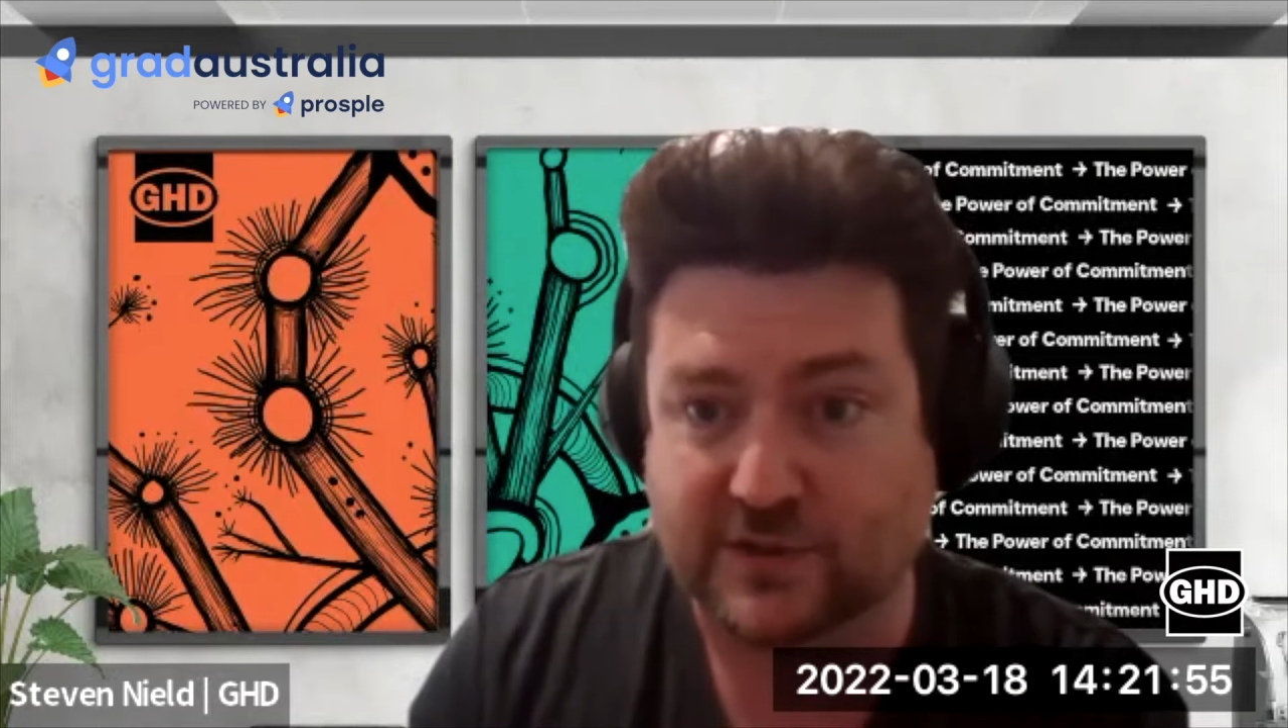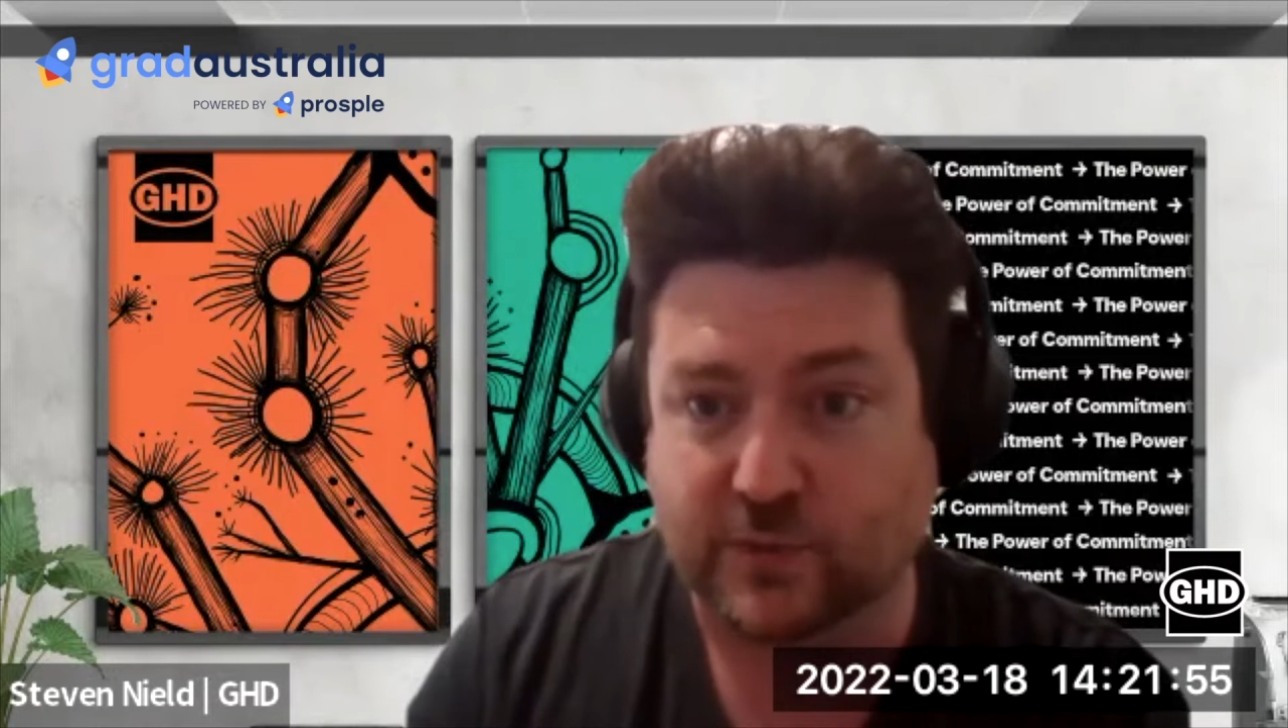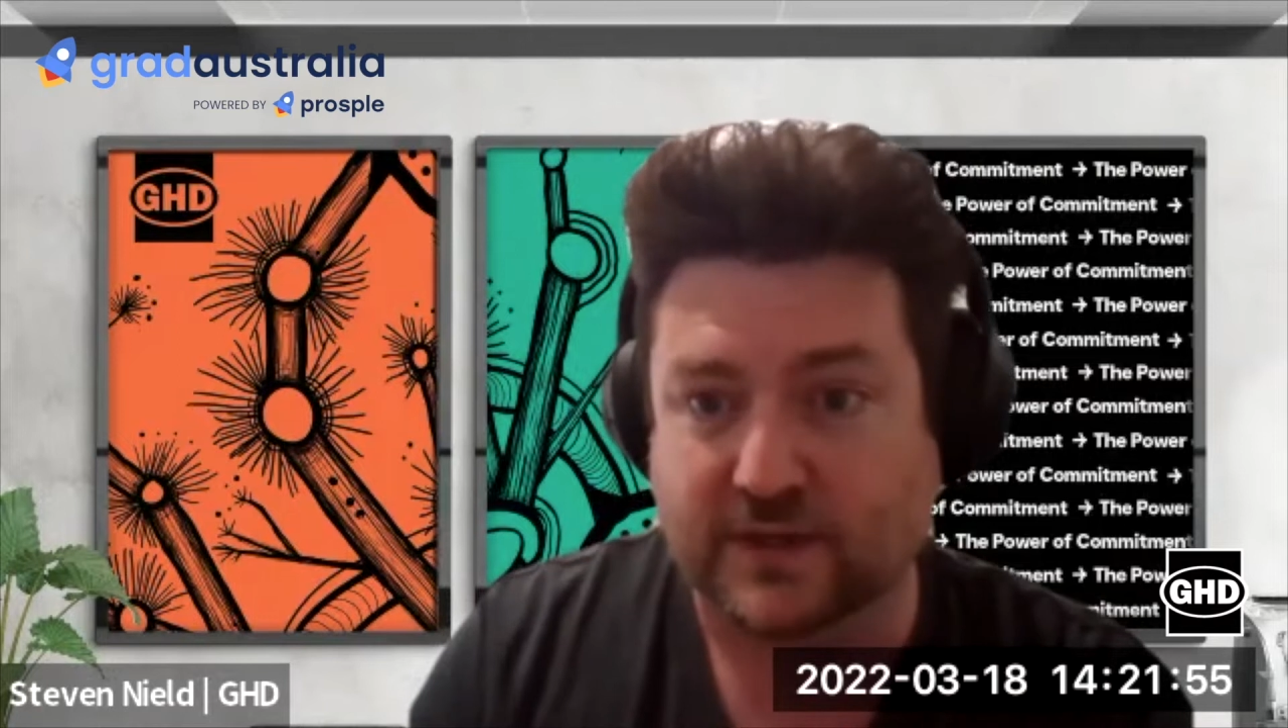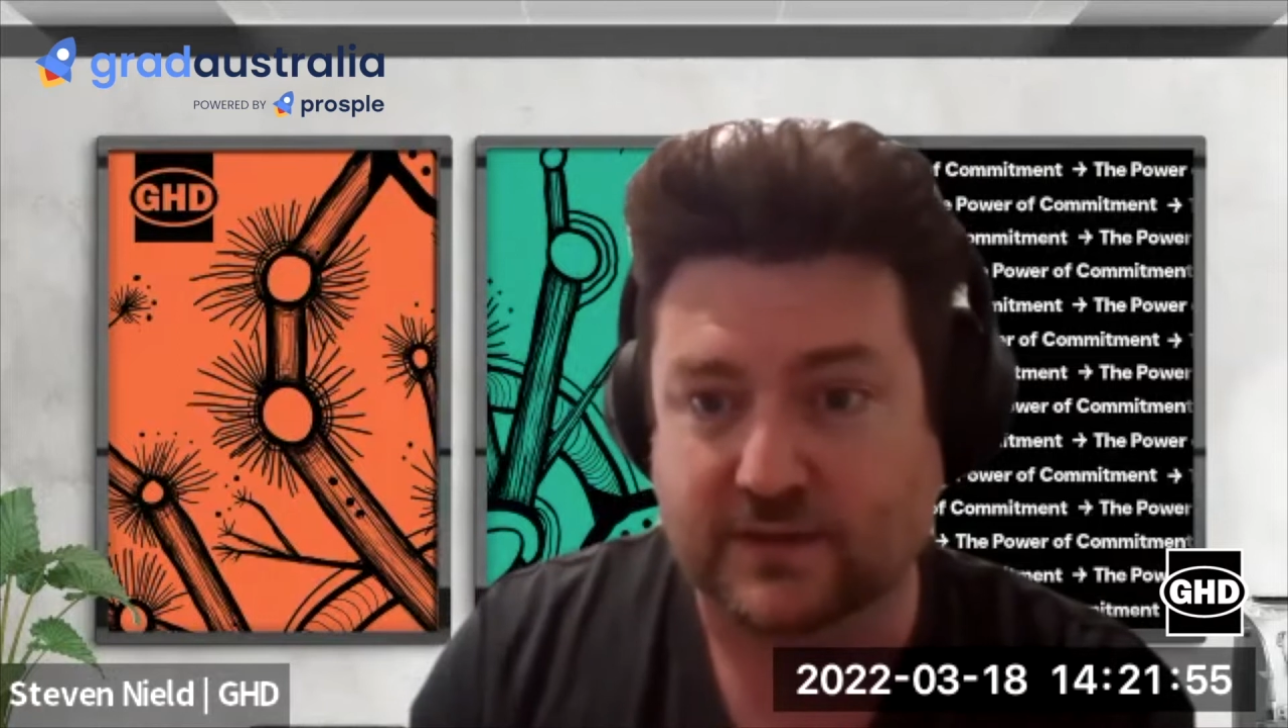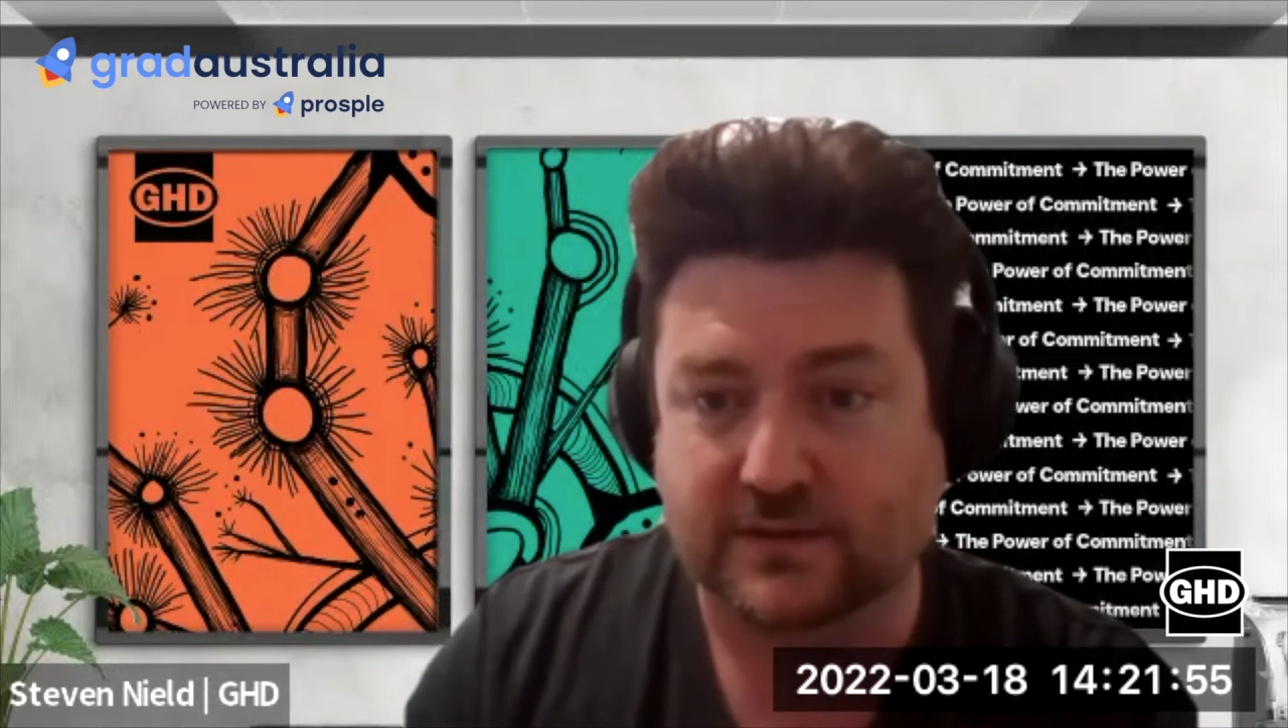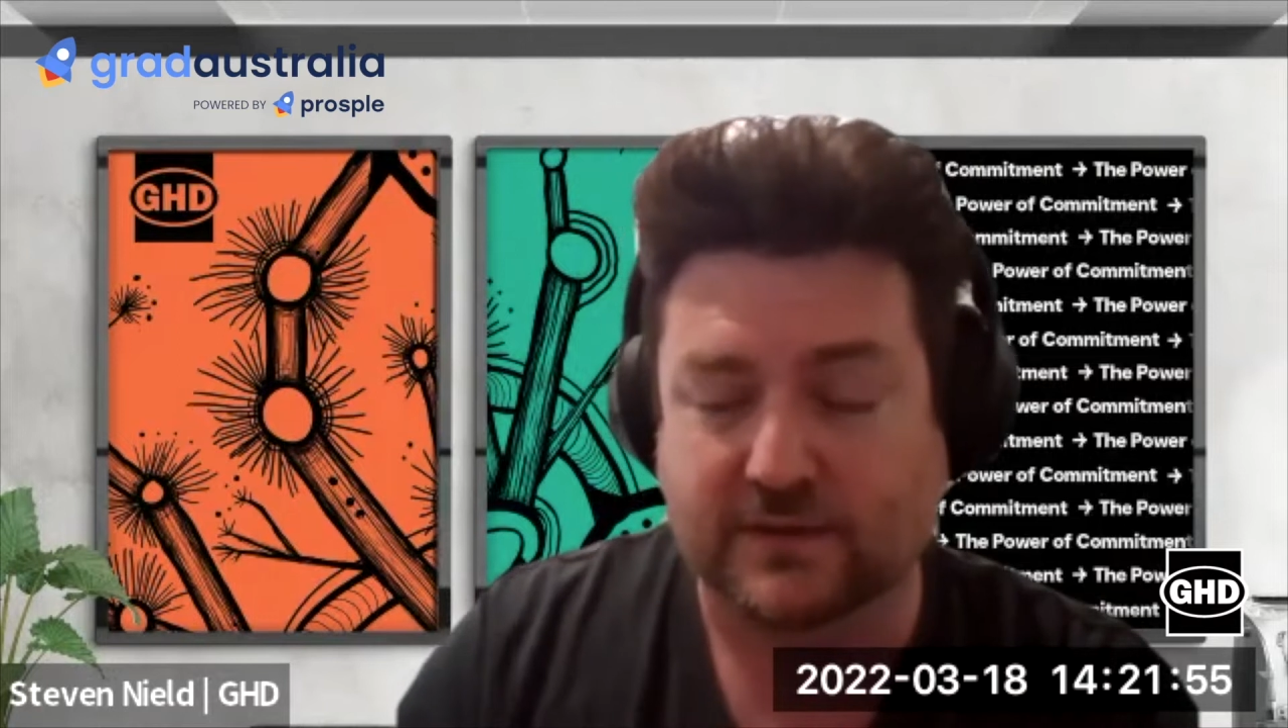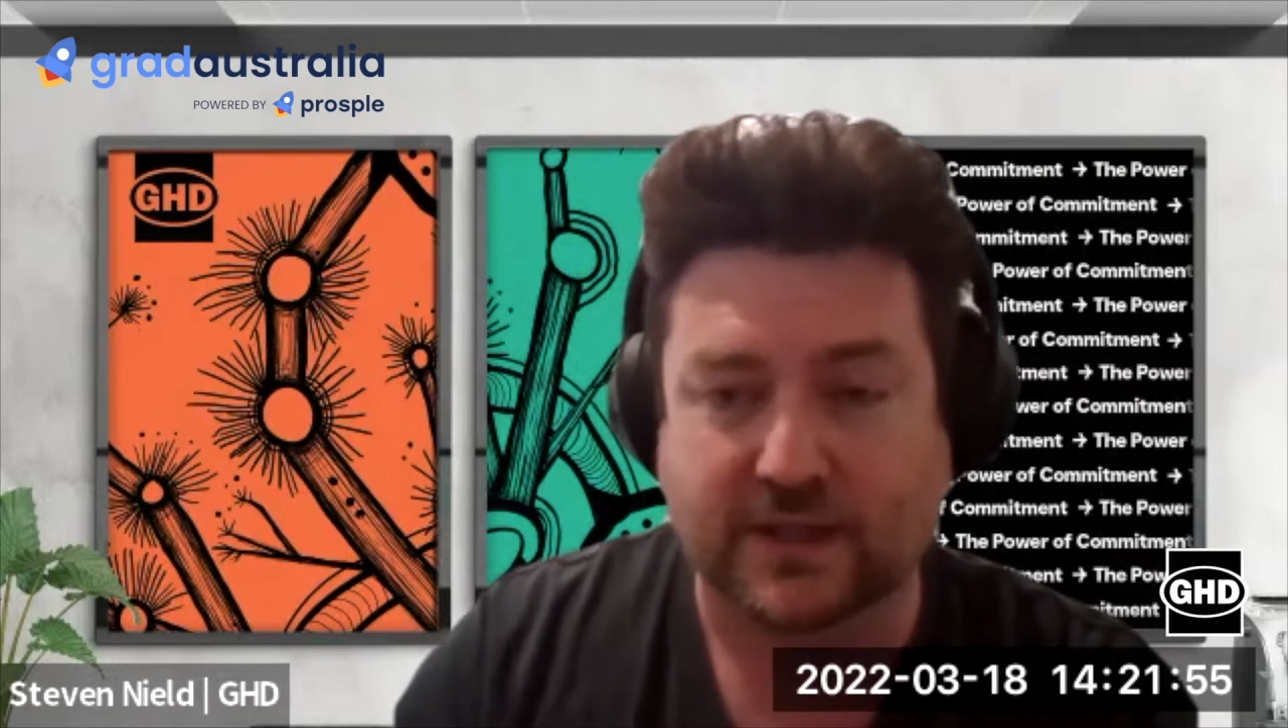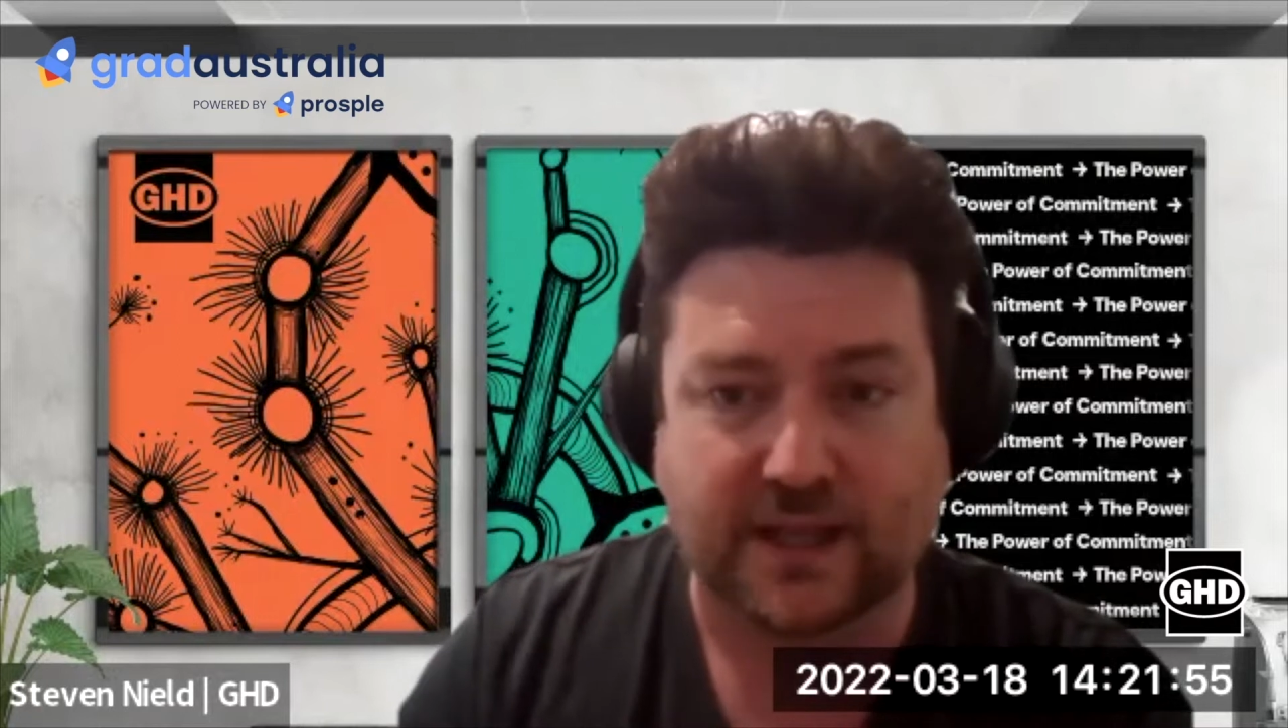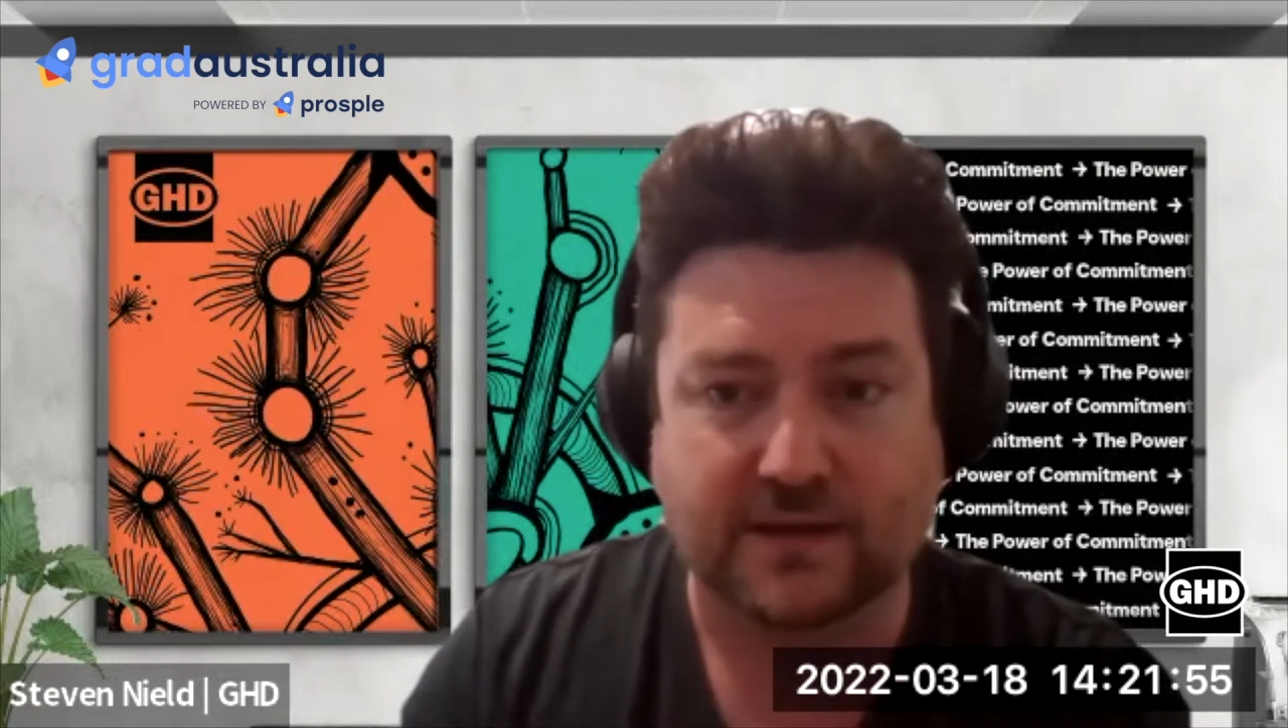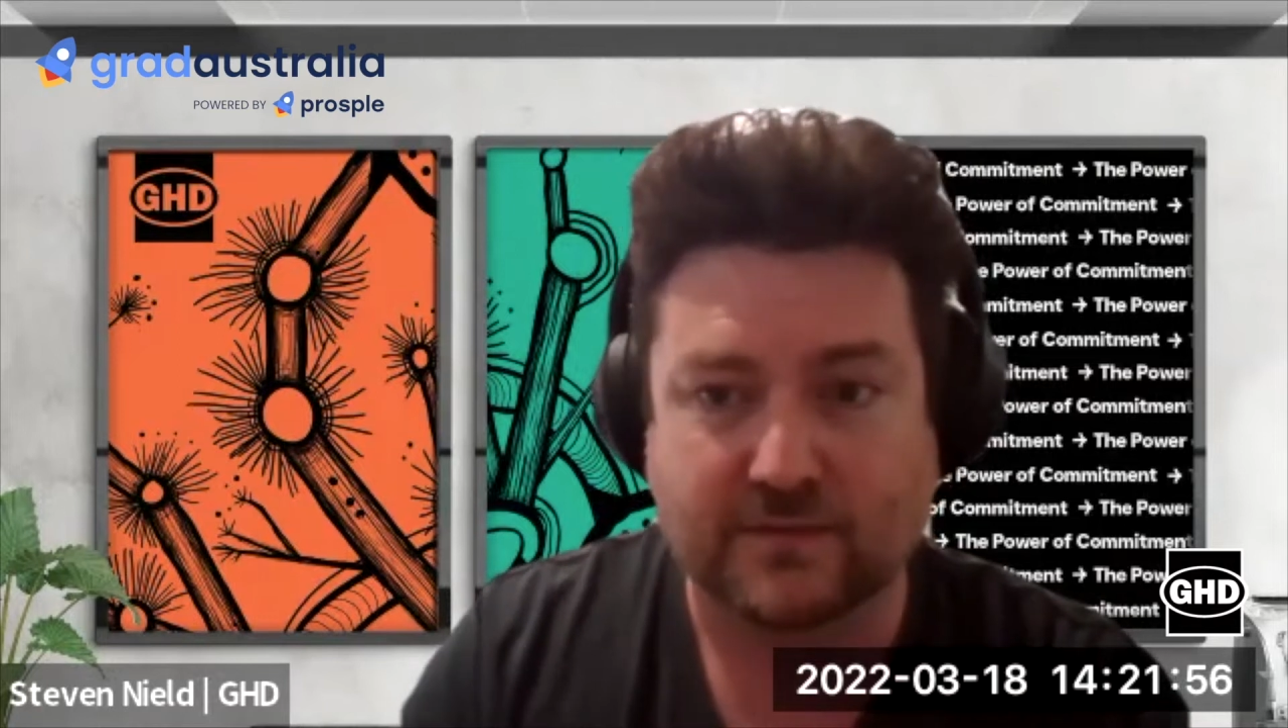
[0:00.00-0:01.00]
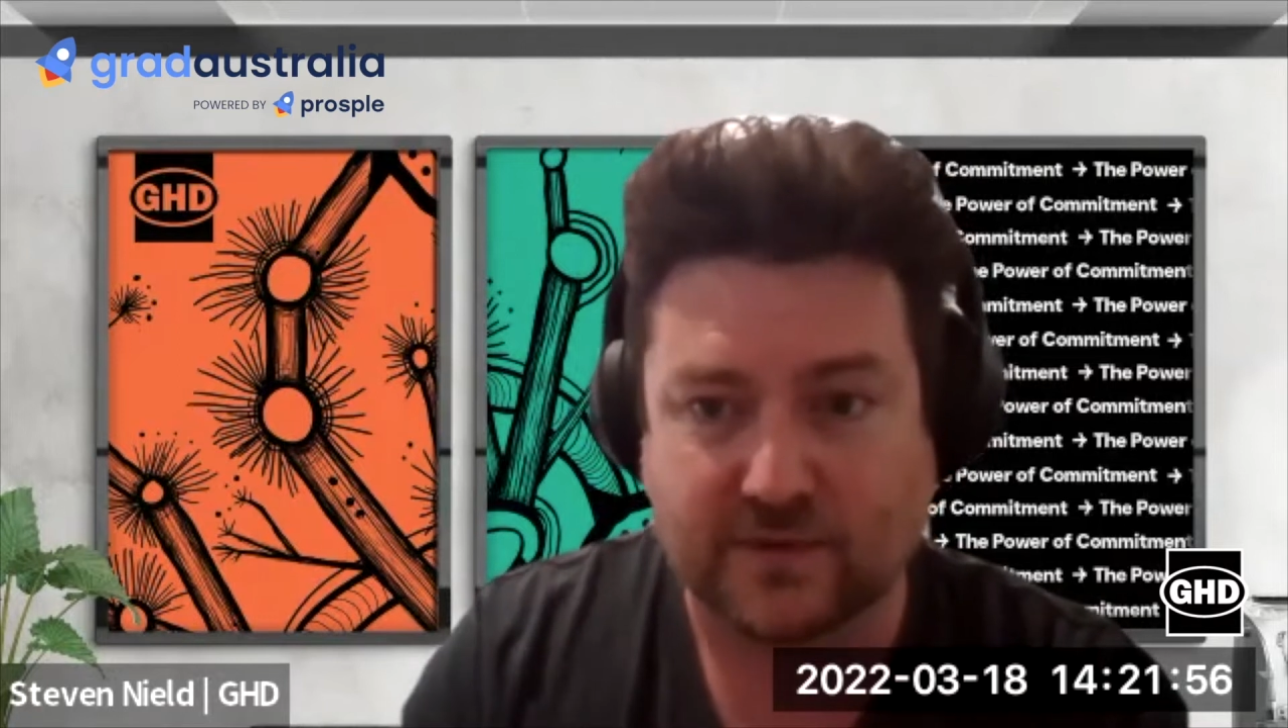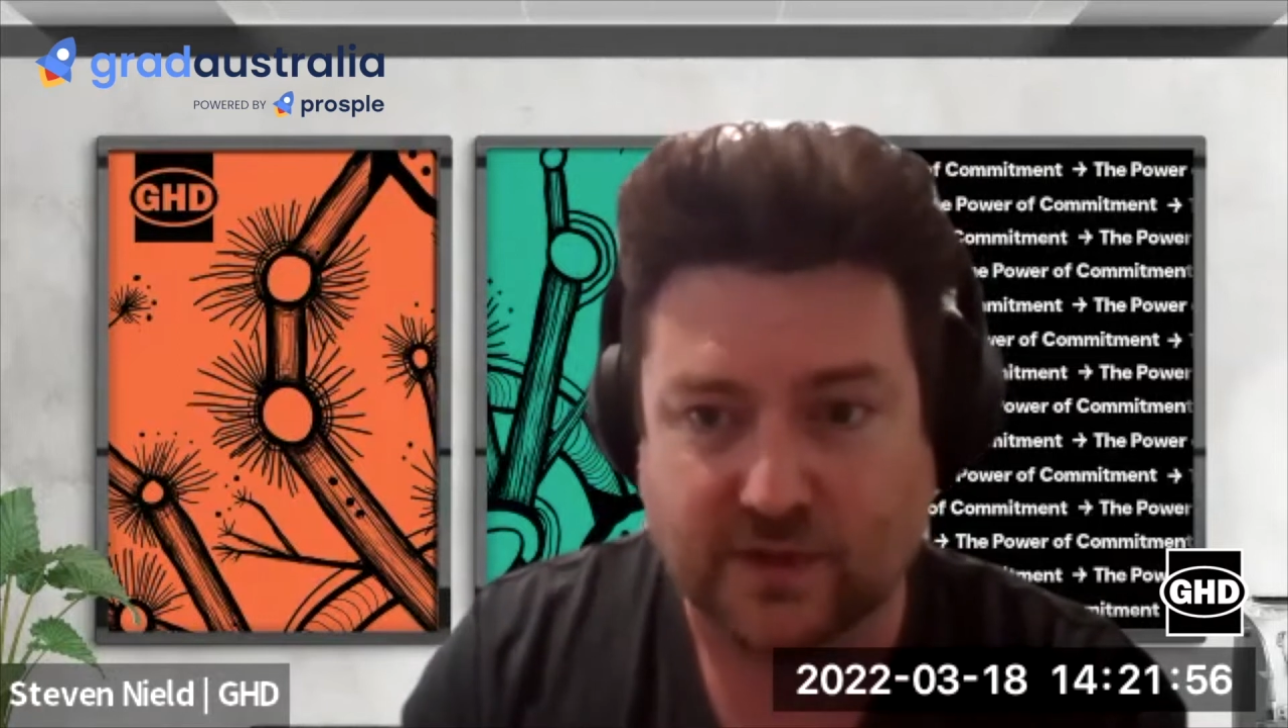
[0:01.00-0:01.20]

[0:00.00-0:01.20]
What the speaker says: one. And again,